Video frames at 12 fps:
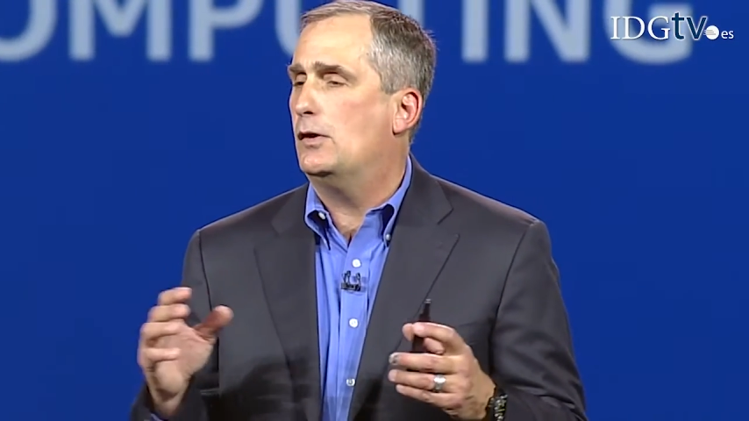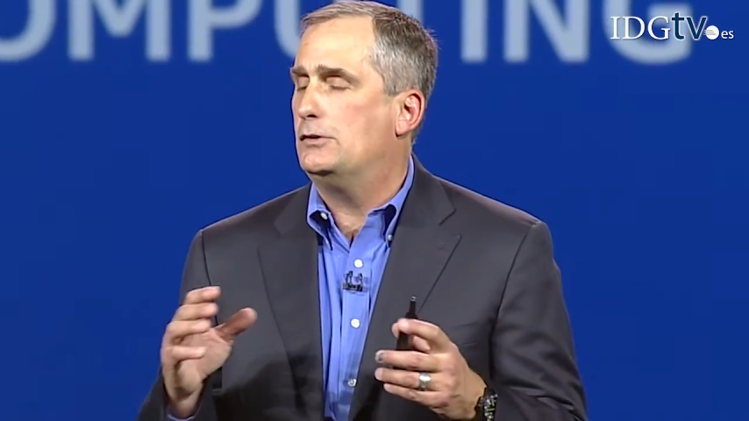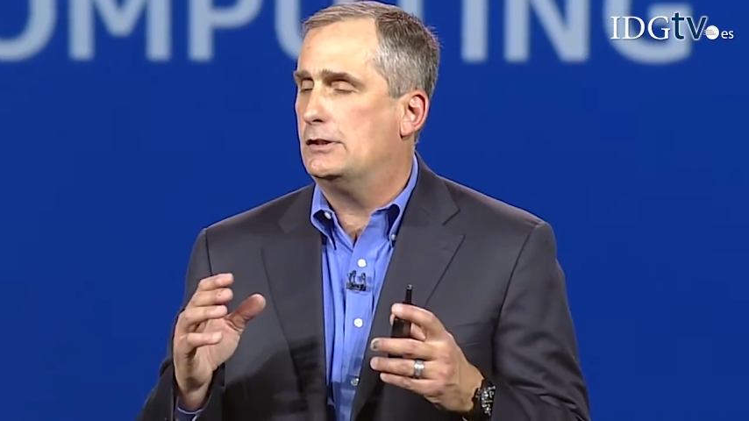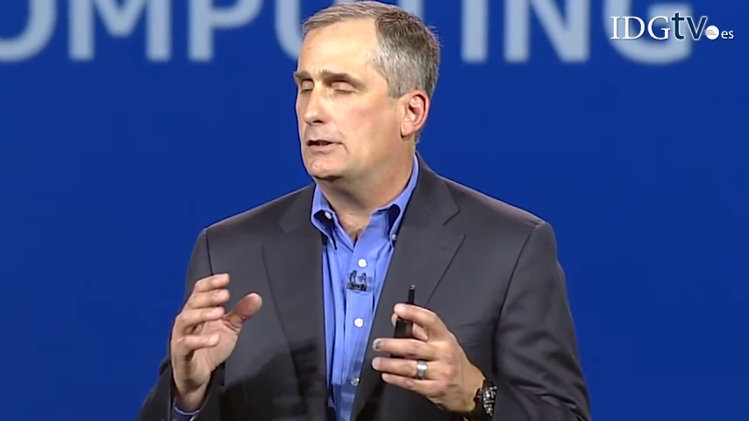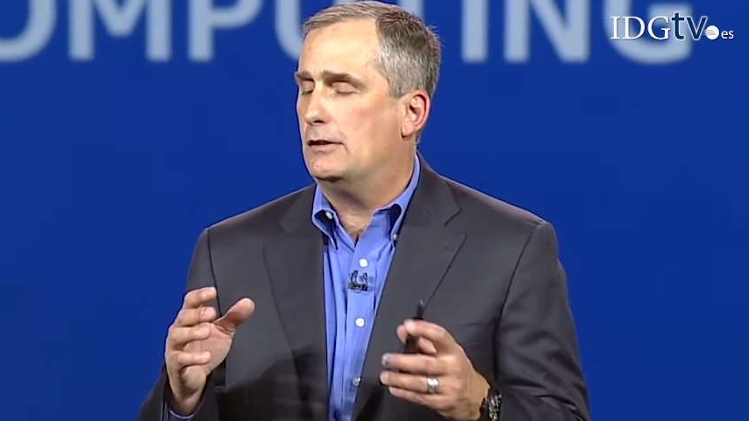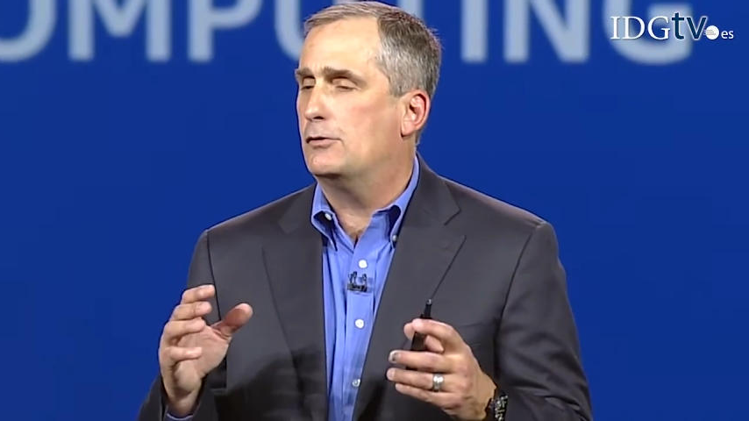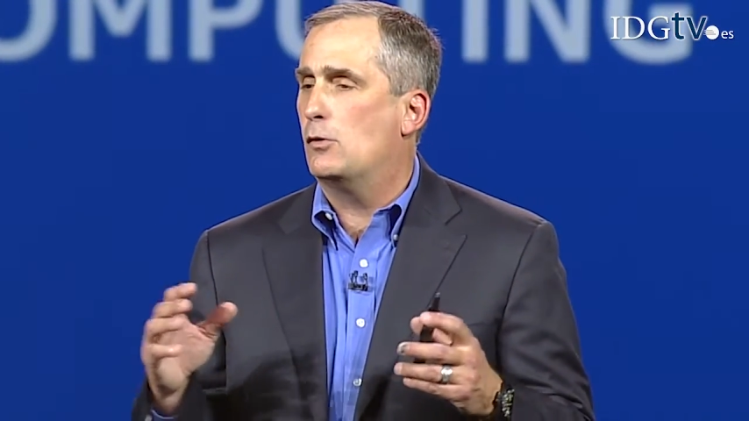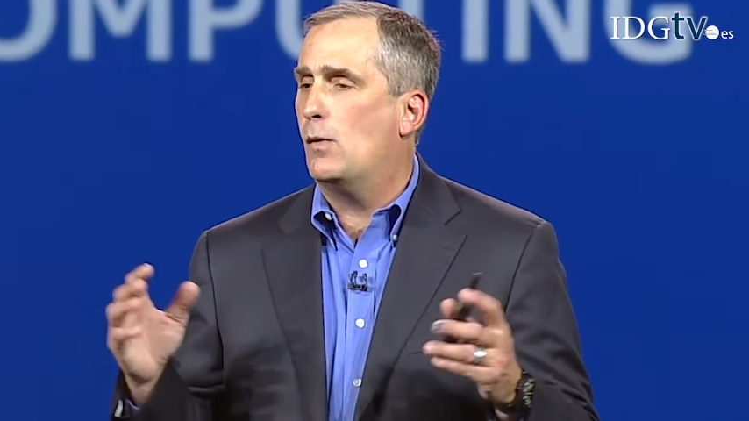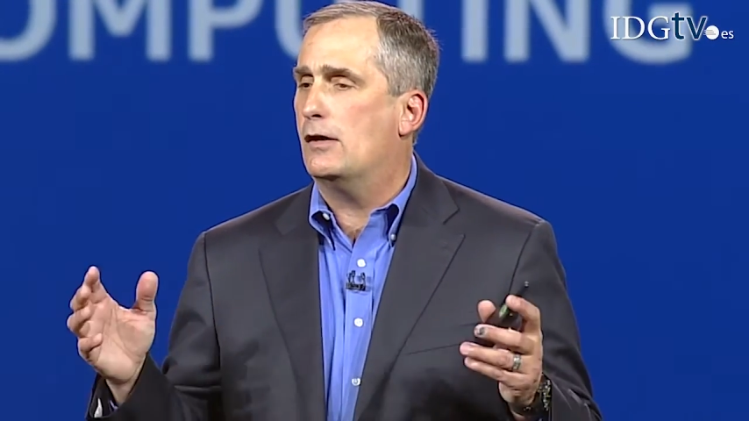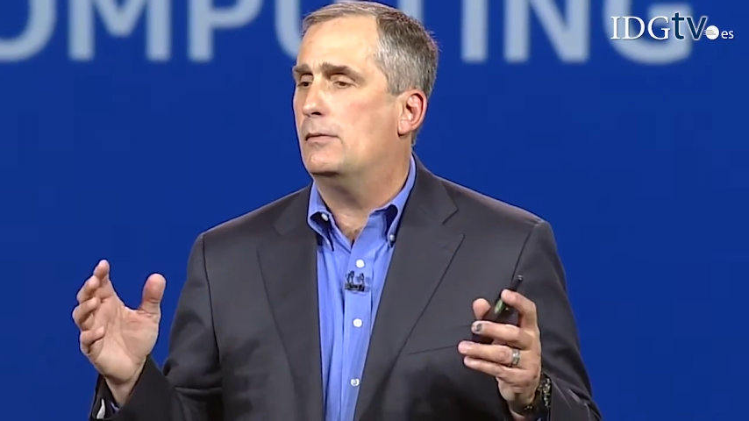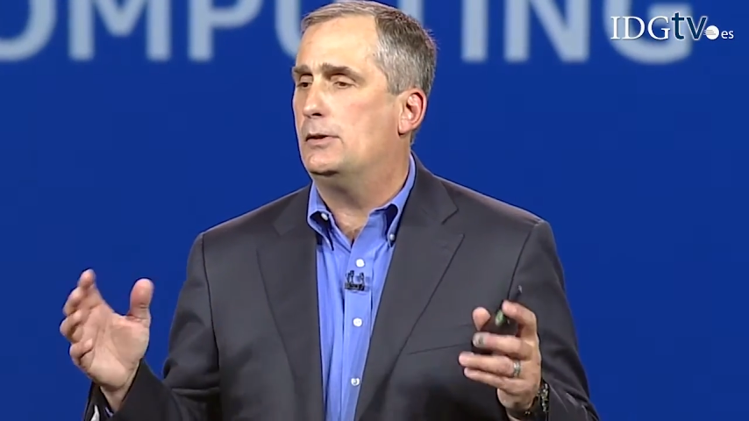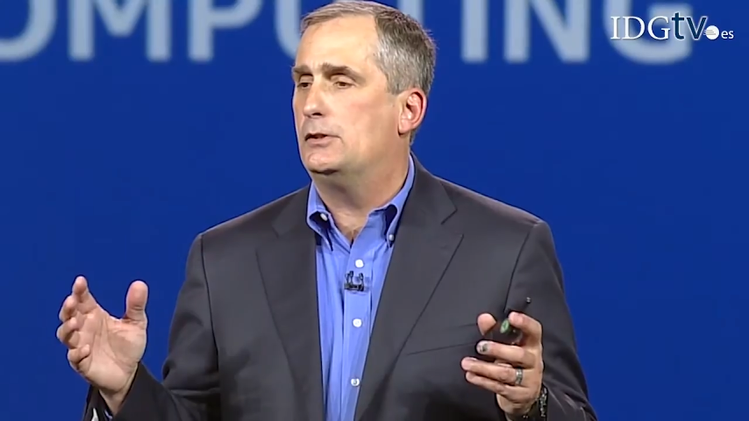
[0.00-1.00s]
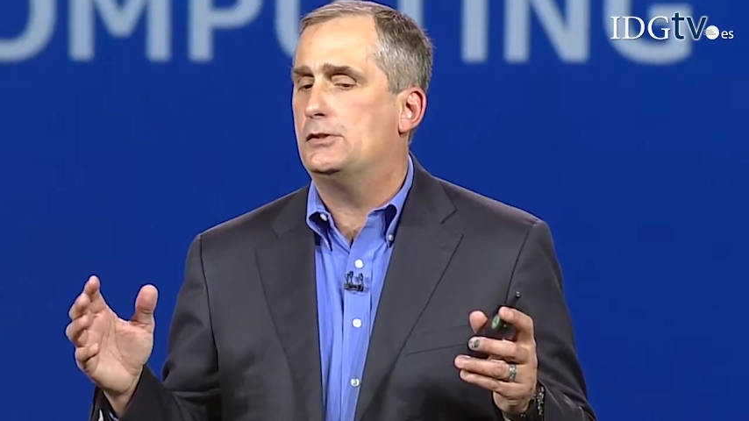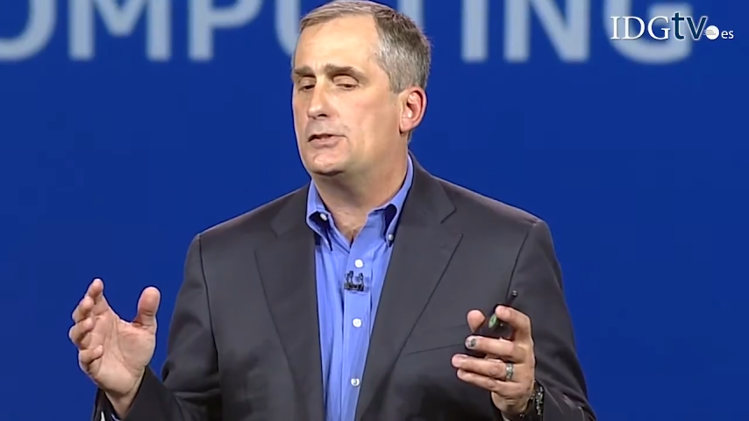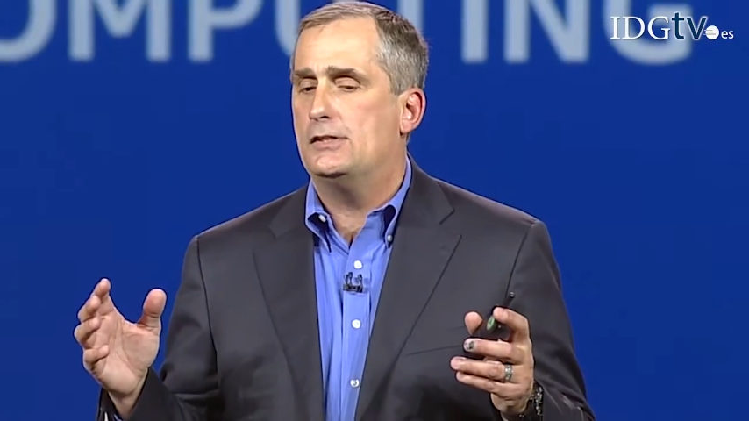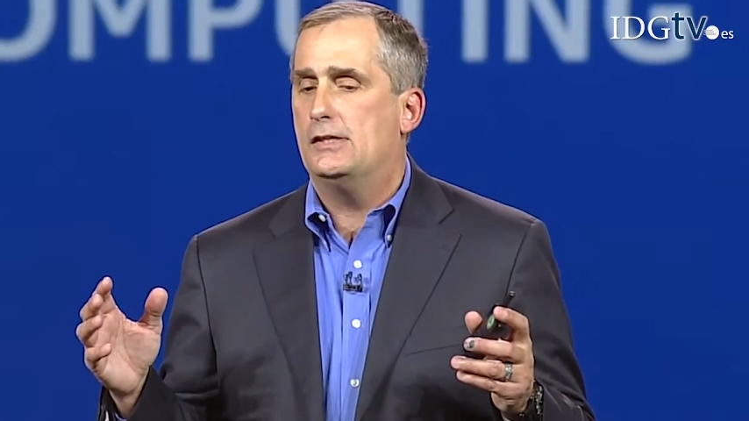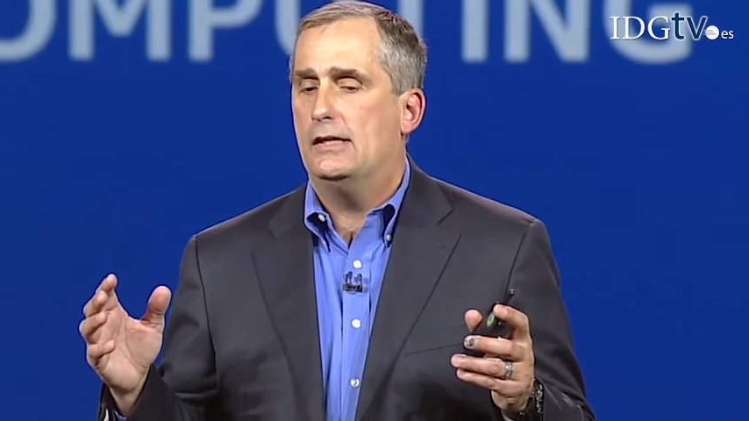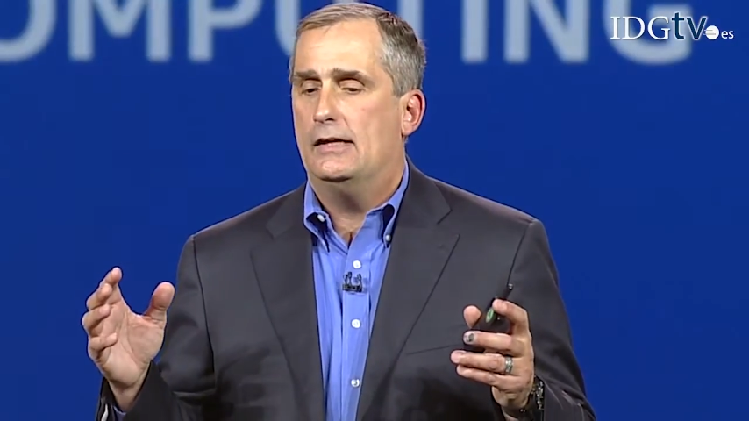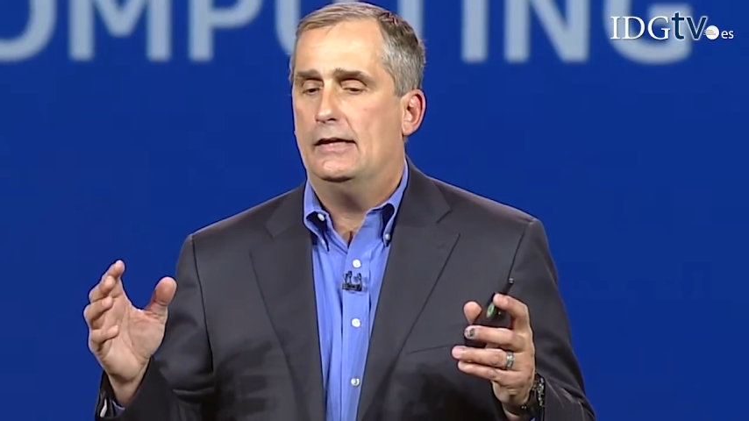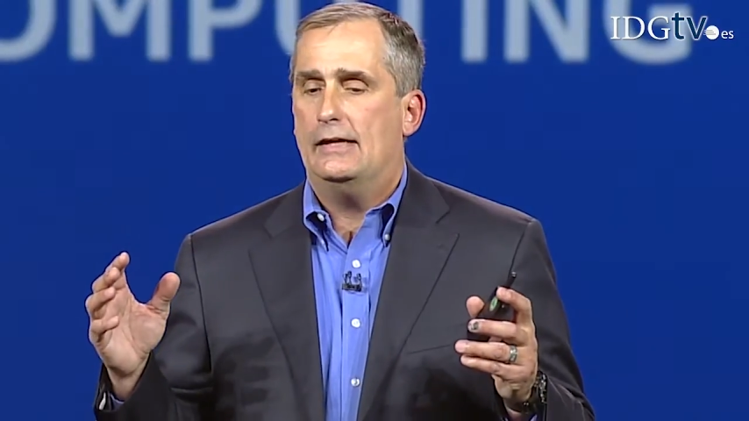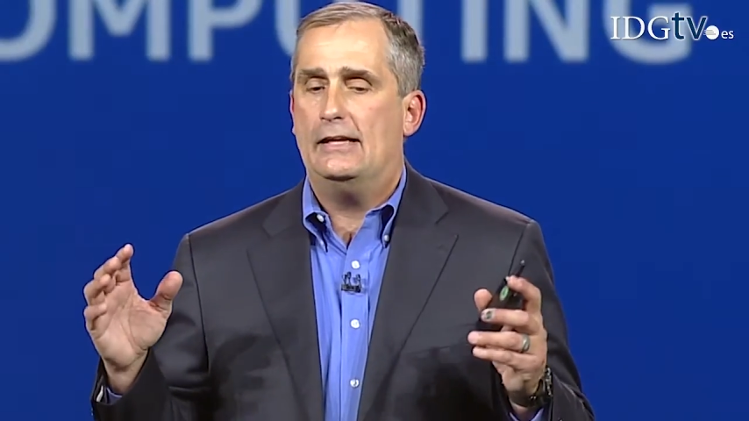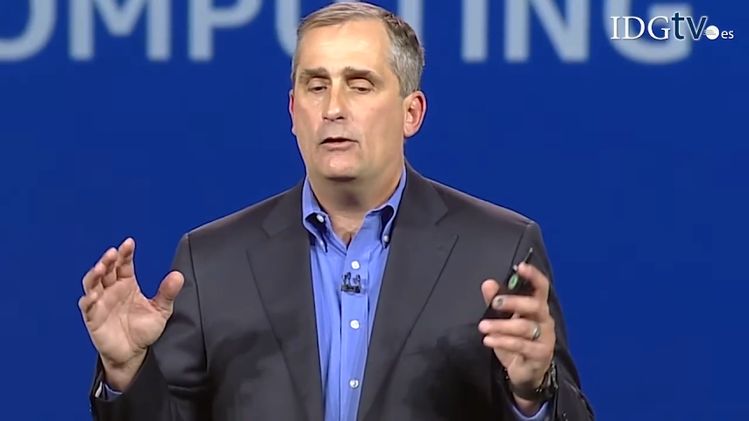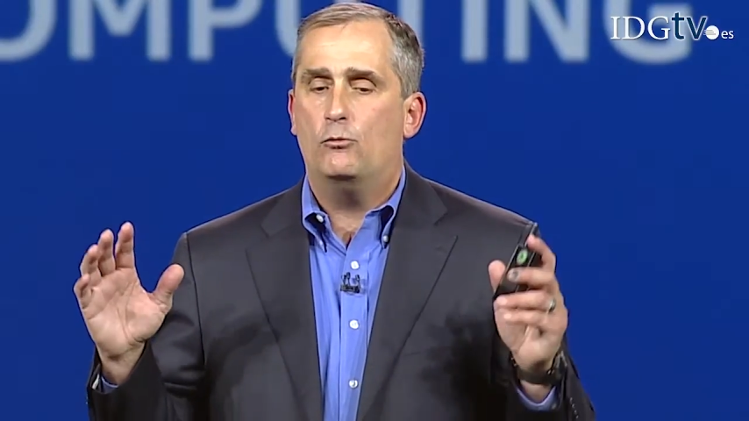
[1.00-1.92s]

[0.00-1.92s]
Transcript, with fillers: deliver wearables in